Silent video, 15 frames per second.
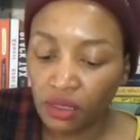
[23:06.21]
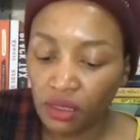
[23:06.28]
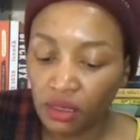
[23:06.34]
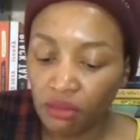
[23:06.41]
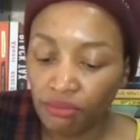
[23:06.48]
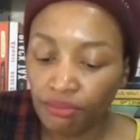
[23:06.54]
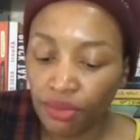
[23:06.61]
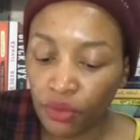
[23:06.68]

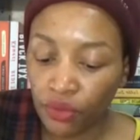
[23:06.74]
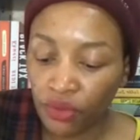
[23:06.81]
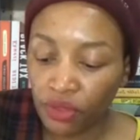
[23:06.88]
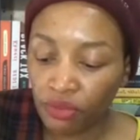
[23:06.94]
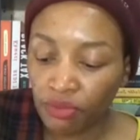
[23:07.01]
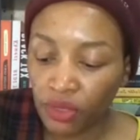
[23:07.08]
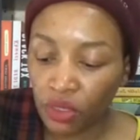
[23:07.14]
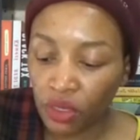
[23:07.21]
both
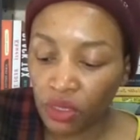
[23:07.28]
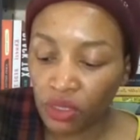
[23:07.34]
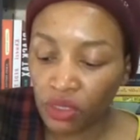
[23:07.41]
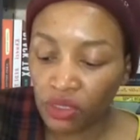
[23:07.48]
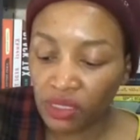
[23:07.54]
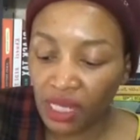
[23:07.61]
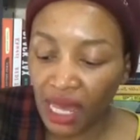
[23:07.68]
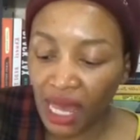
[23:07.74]
because
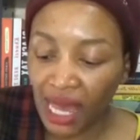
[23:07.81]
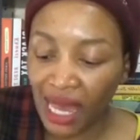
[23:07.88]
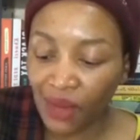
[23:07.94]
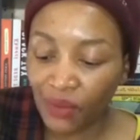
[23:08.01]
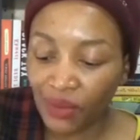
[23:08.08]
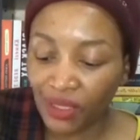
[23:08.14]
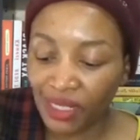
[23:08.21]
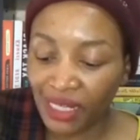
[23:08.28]
I
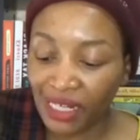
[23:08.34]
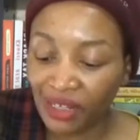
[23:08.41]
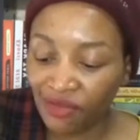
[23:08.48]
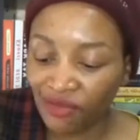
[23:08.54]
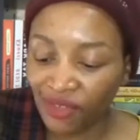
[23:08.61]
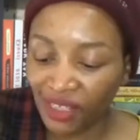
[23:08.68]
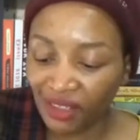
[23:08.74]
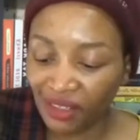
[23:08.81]
would live
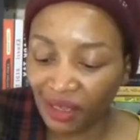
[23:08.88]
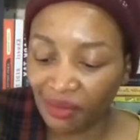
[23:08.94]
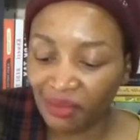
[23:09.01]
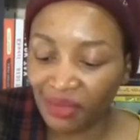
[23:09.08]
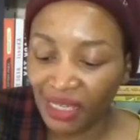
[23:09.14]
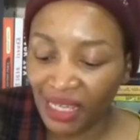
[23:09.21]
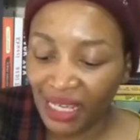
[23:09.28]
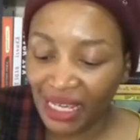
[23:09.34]
in them
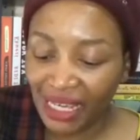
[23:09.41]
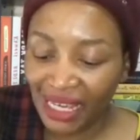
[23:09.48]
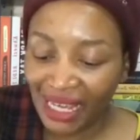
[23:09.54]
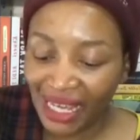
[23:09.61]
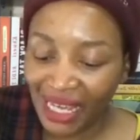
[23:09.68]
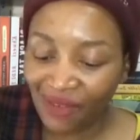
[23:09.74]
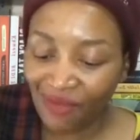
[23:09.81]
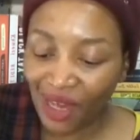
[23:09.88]

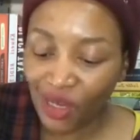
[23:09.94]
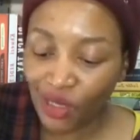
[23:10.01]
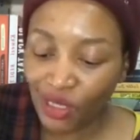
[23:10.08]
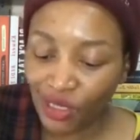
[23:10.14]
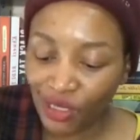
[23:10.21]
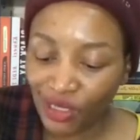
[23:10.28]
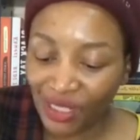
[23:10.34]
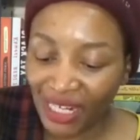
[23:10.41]
if I
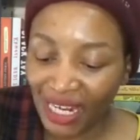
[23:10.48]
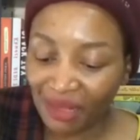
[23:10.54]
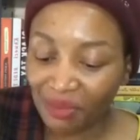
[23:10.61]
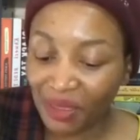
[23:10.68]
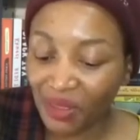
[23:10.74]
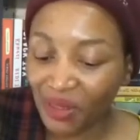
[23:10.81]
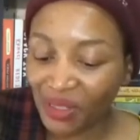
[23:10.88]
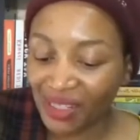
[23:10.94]
could, and
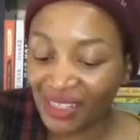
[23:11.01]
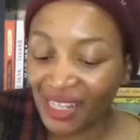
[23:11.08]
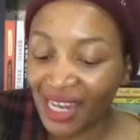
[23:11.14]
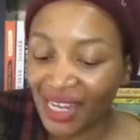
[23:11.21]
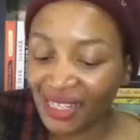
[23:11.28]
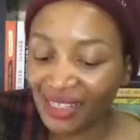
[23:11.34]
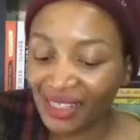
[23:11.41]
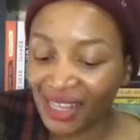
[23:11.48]
because
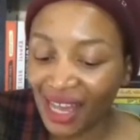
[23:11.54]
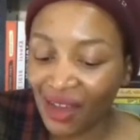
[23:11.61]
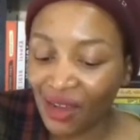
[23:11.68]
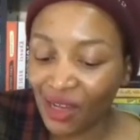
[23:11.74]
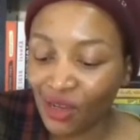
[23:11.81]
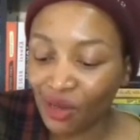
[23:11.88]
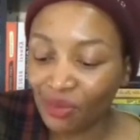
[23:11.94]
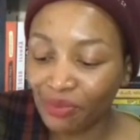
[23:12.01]
tights are a
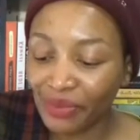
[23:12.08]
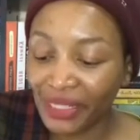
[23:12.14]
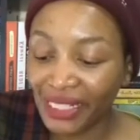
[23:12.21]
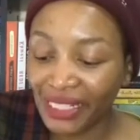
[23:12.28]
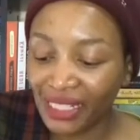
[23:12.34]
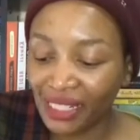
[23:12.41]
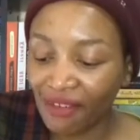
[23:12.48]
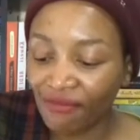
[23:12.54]
complete
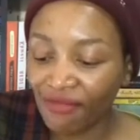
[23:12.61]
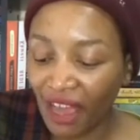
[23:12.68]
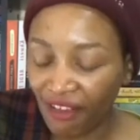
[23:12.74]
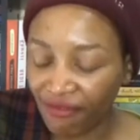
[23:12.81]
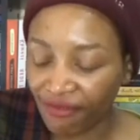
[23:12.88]
faff.